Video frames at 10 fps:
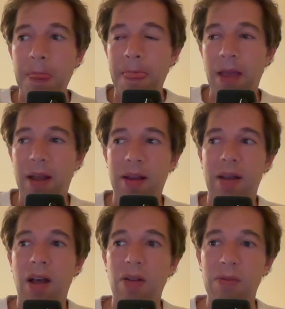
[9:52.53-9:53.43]

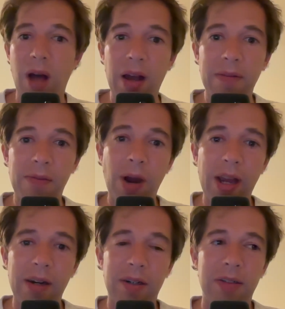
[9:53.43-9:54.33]
A lot of
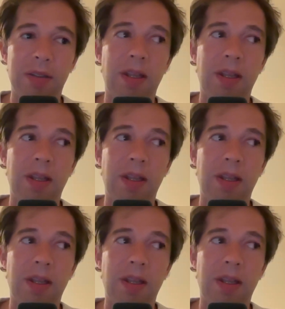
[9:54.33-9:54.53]
writers